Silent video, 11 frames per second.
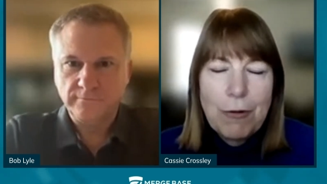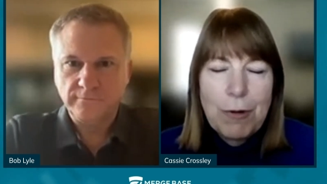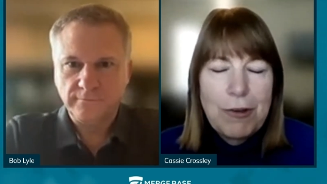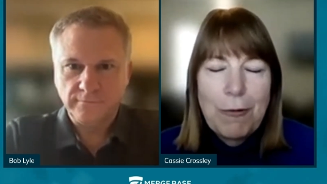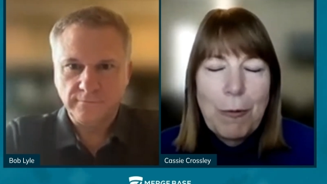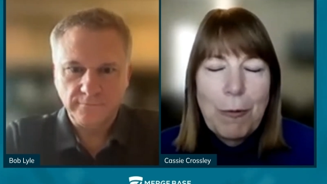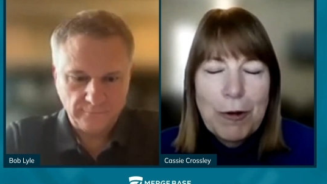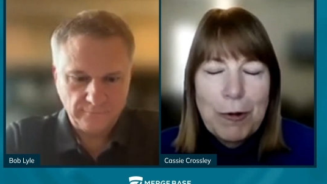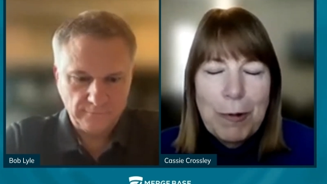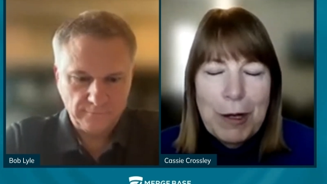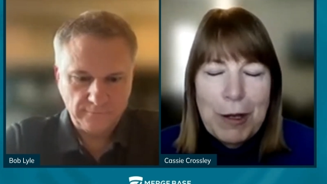Speaker 1: whichever word you
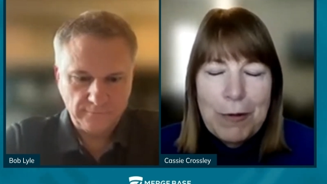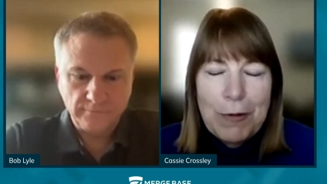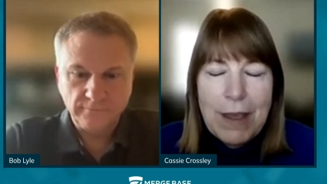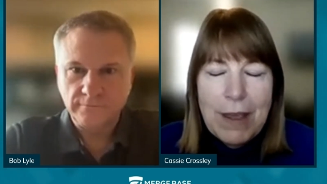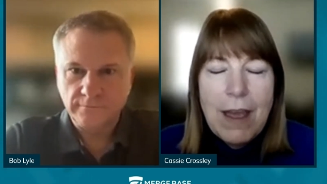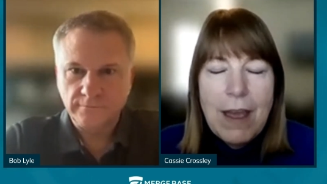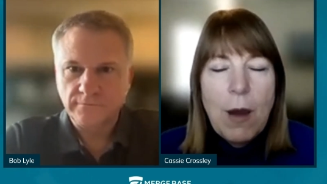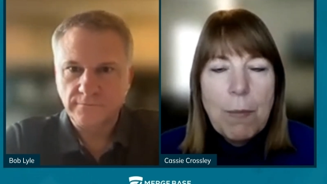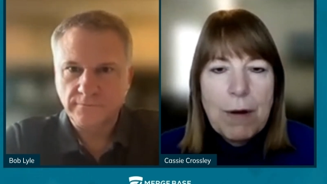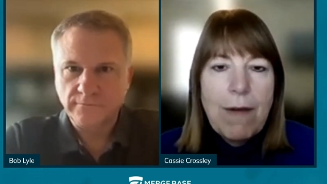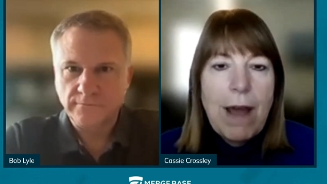want to use,
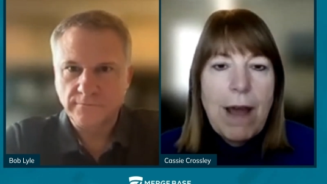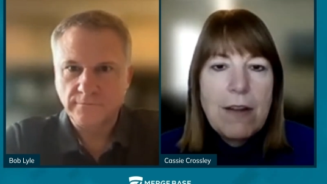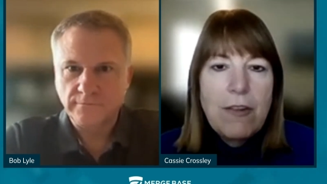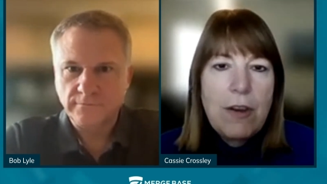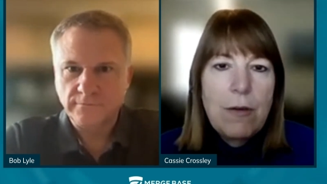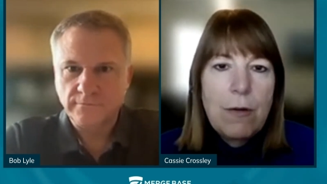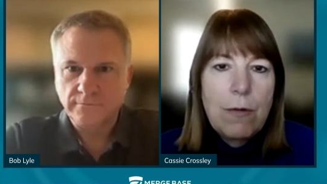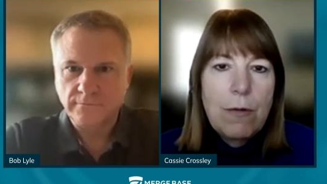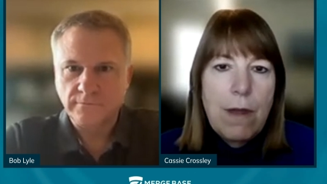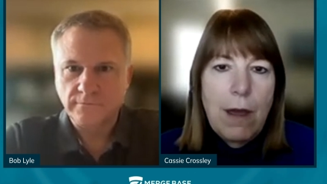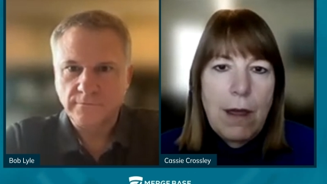provides you
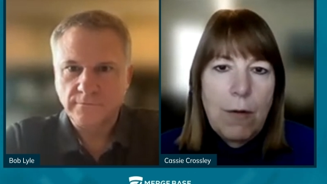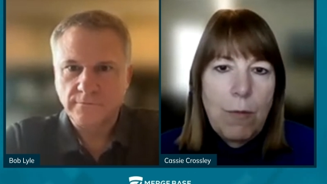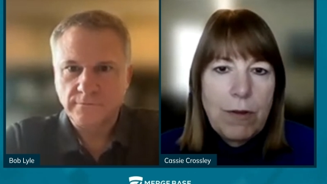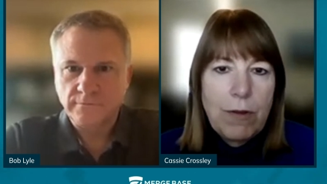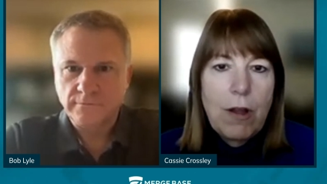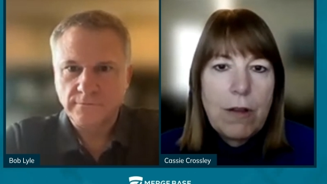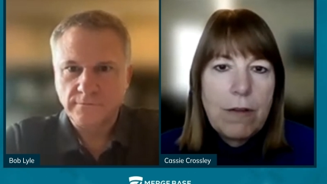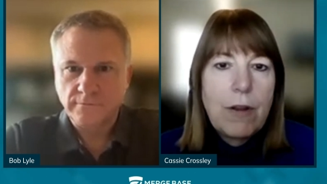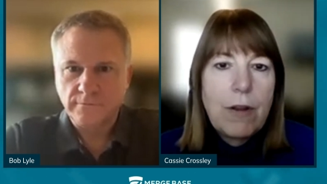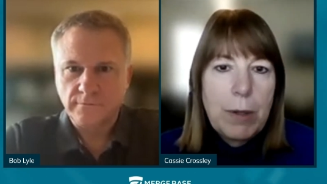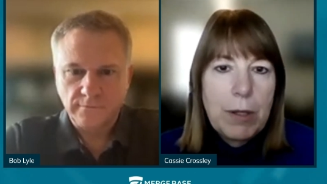uh, what's called the
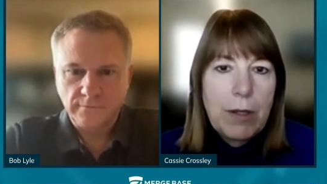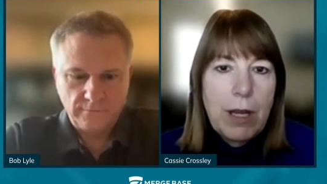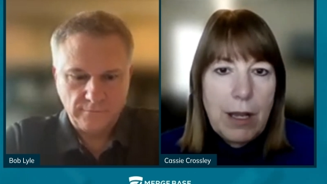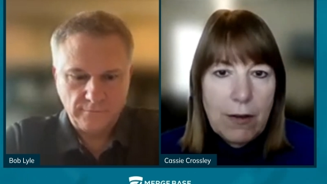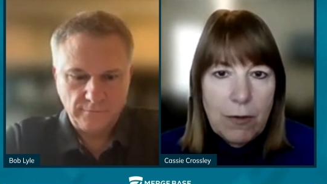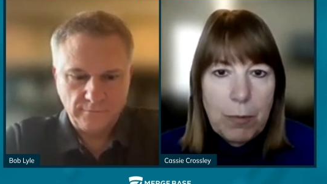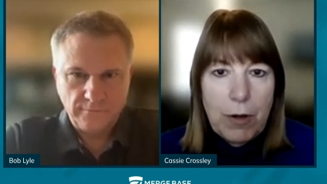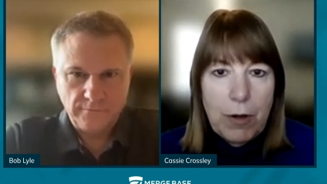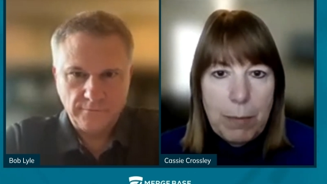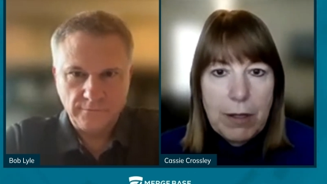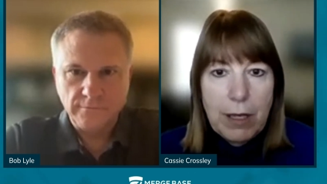vulnerability
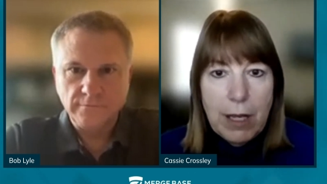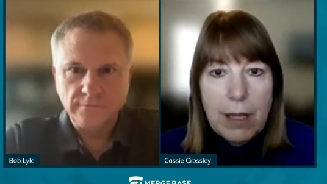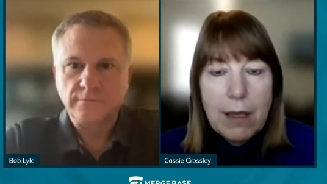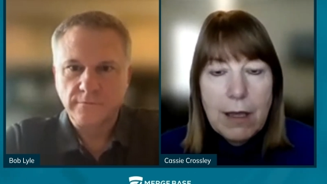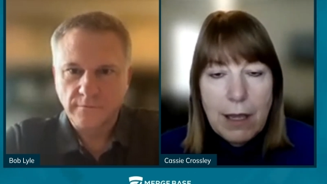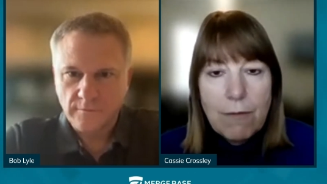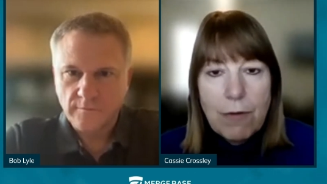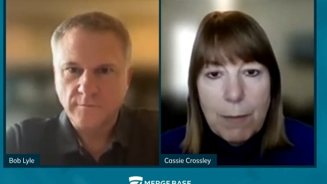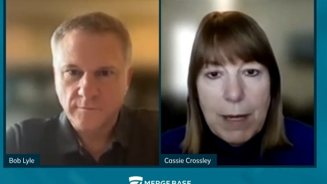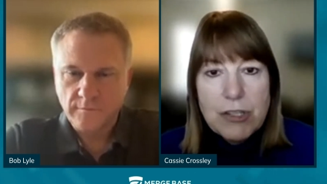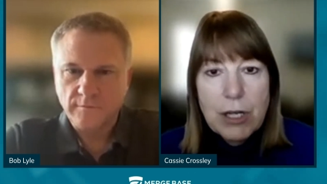exploitability
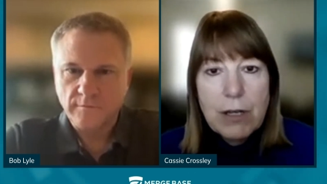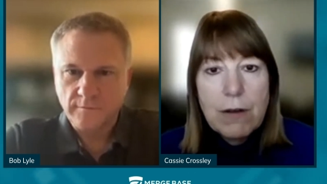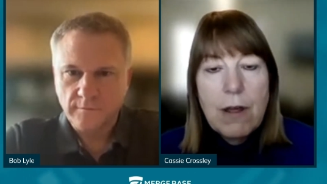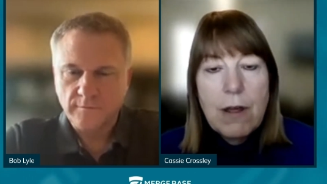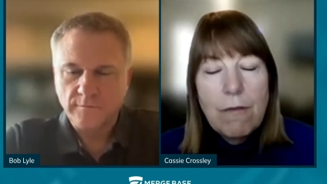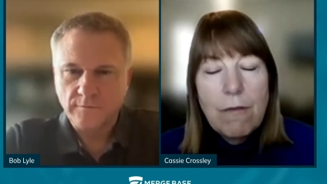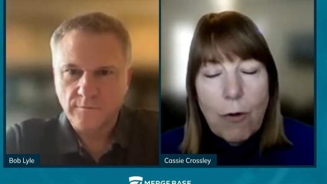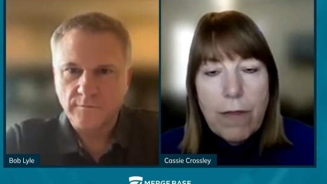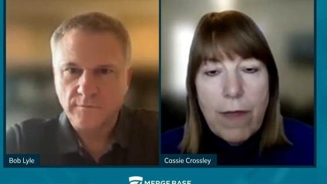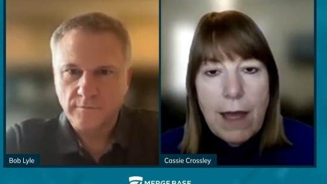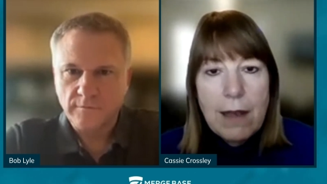information for
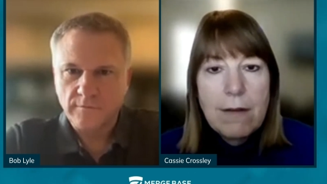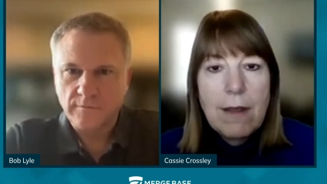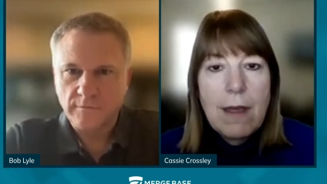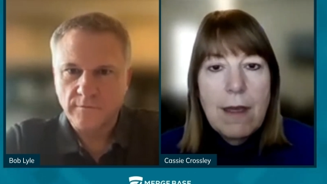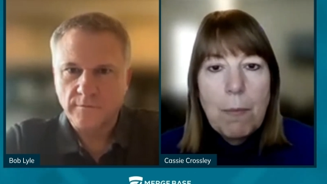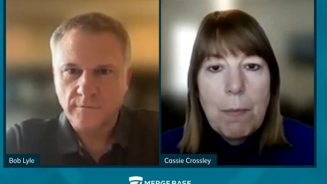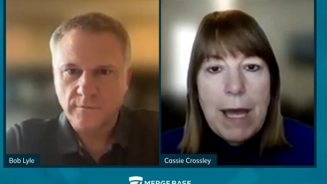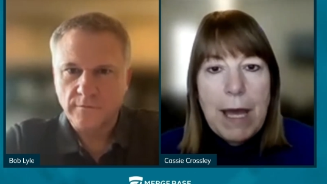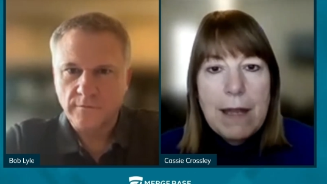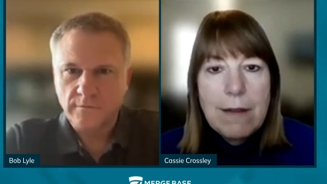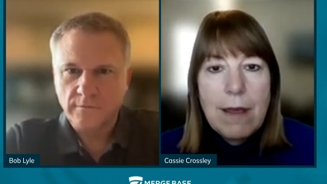that.
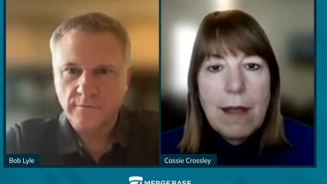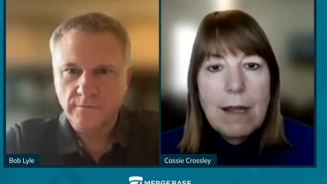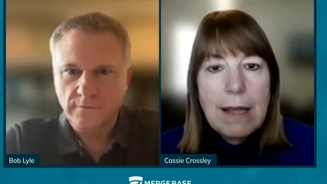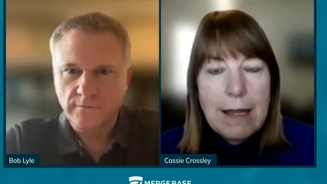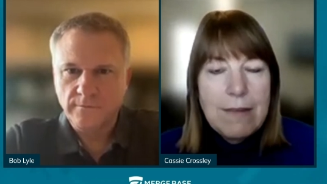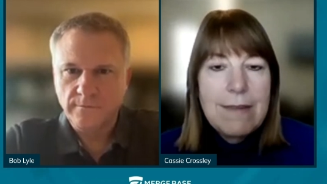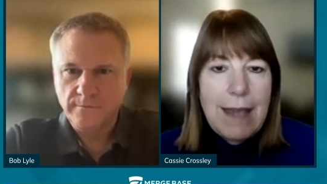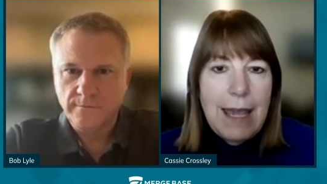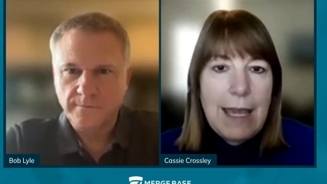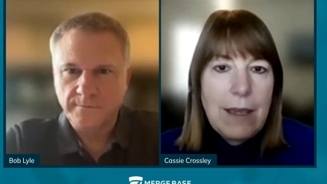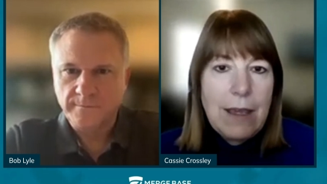But let's
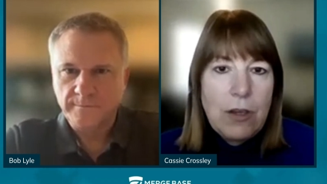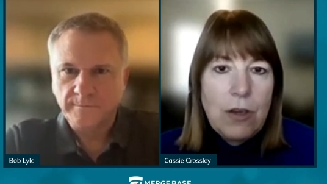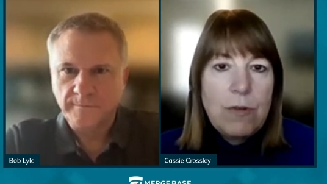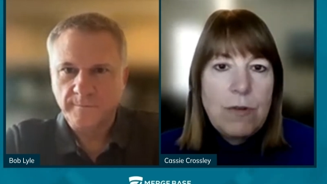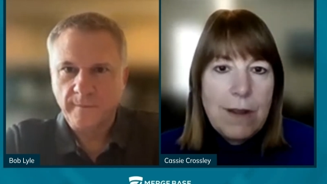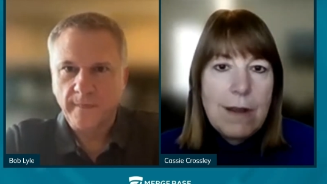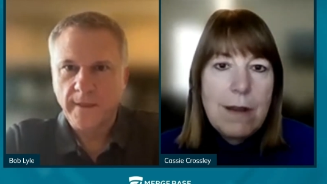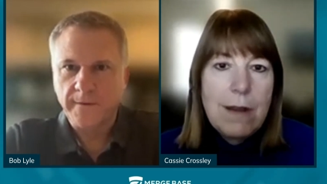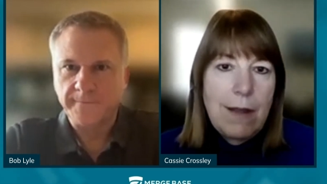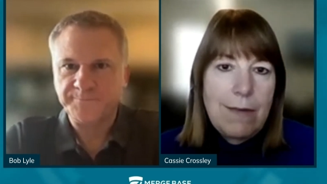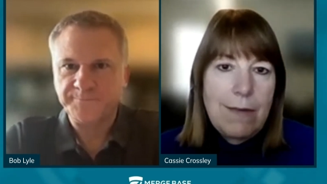say you did
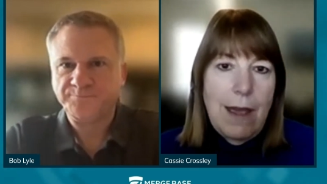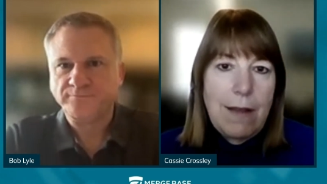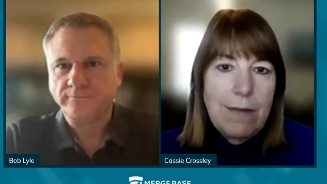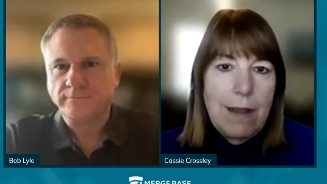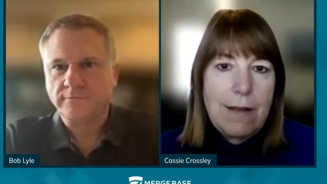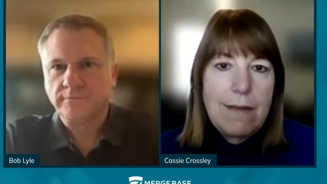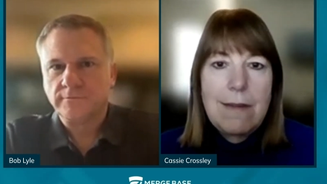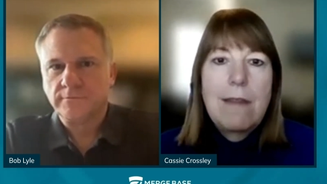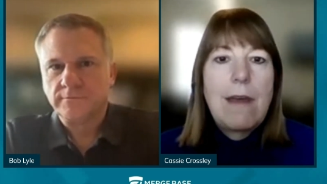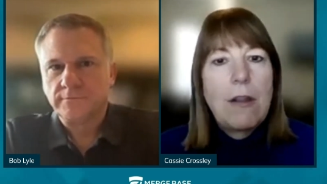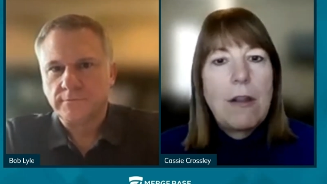assess and see
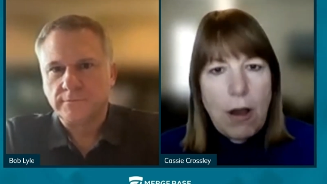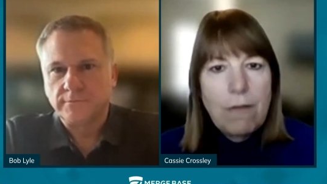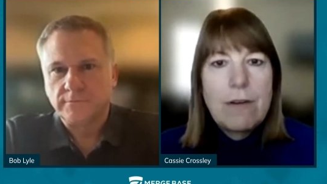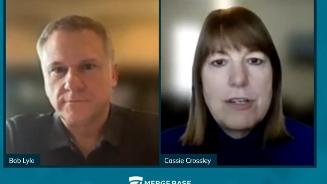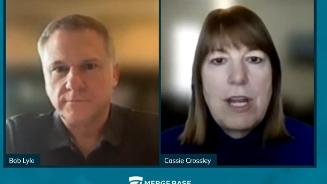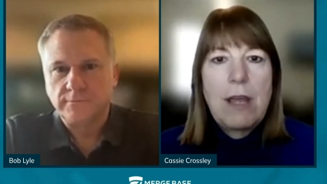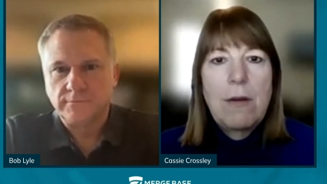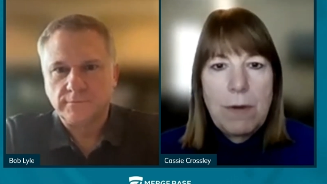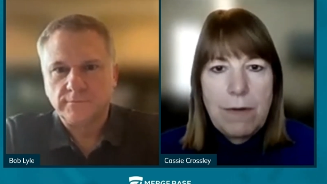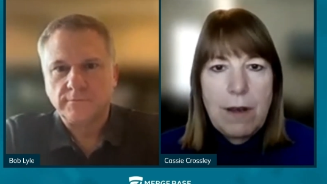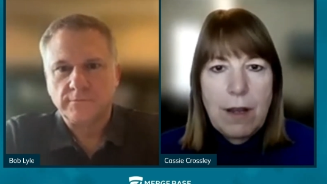that log four j
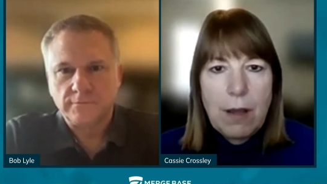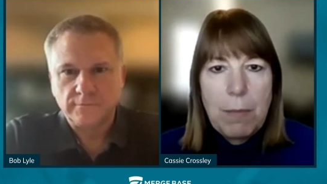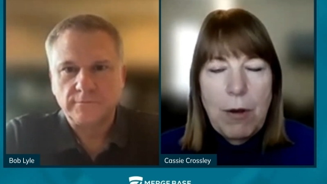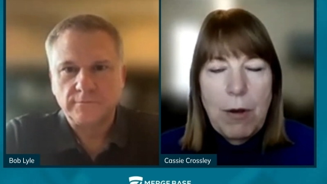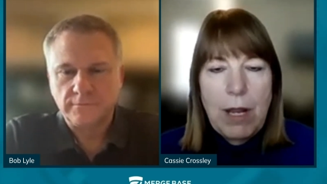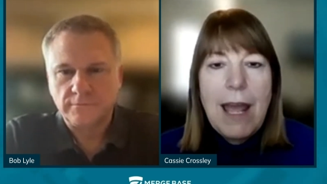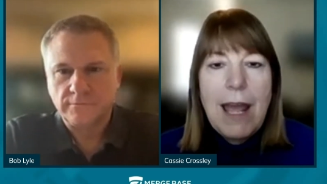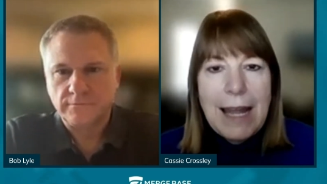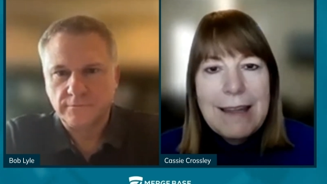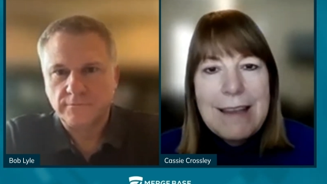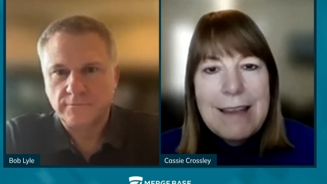was in a component,
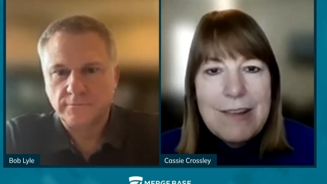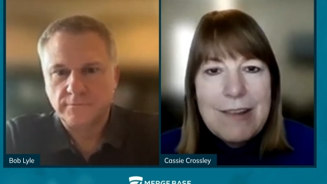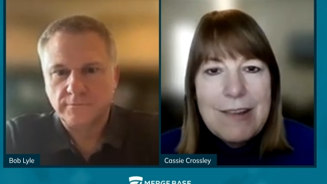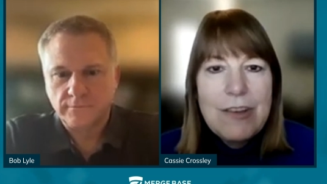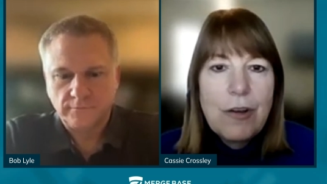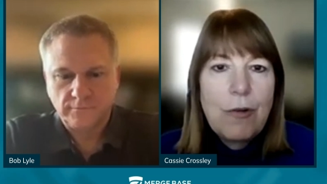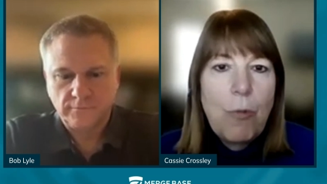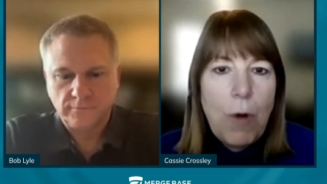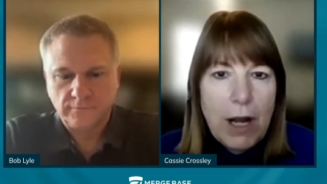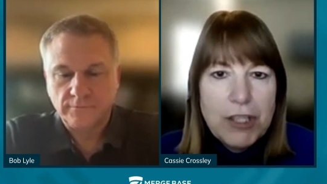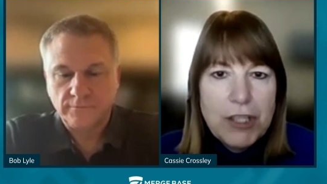at least you can
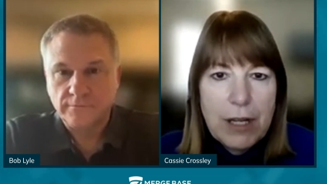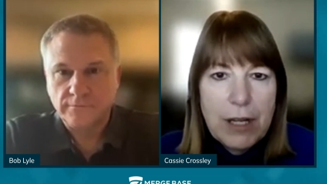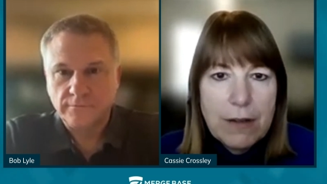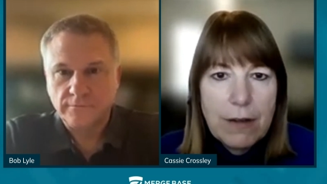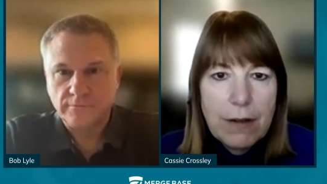watch it,